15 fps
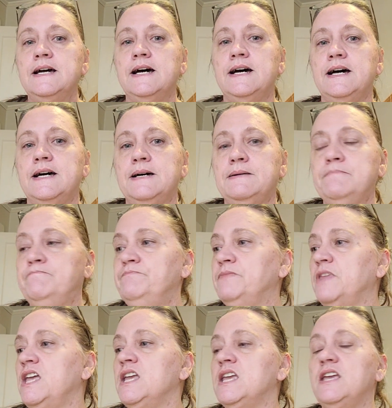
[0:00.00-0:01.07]

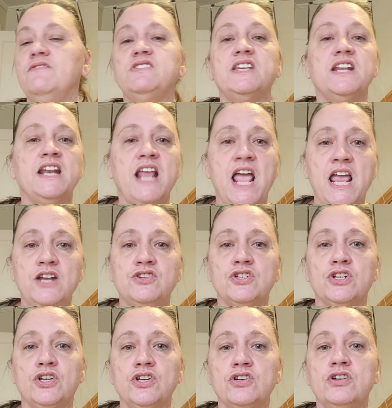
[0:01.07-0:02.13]
It gives it an age
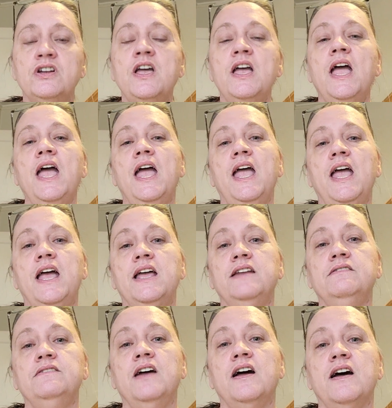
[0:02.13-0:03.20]
look, and